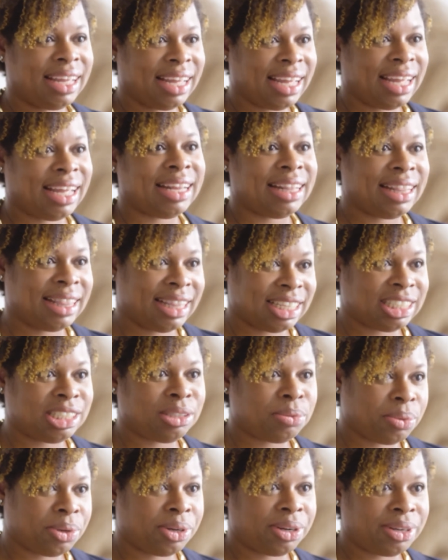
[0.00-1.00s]
in this
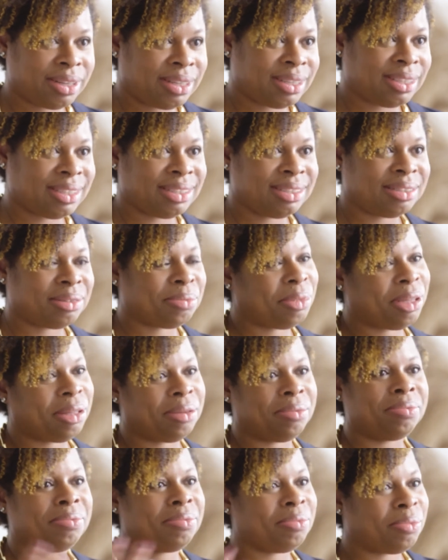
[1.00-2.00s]
world, I mean,